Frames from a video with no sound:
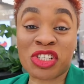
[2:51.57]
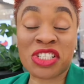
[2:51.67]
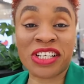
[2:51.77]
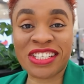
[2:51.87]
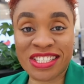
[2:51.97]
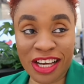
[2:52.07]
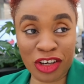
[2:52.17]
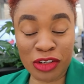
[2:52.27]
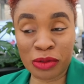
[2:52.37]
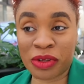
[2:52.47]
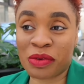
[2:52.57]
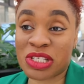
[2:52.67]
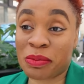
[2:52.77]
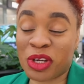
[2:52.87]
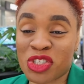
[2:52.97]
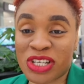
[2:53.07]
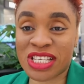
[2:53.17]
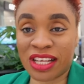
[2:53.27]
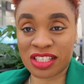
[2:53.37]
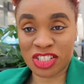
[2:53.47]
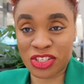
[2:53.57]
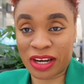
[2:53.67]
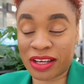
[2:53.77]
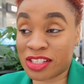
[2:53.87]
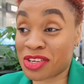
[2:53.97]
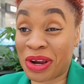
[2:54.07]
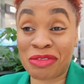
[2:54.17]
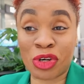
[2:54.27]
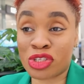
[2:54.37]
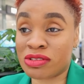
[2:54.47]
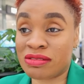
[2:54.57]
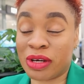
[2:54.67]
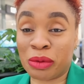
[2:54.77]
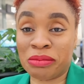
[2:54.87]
just on the second look, it was a pink dress and this jacket. Sorry, I forgot to um,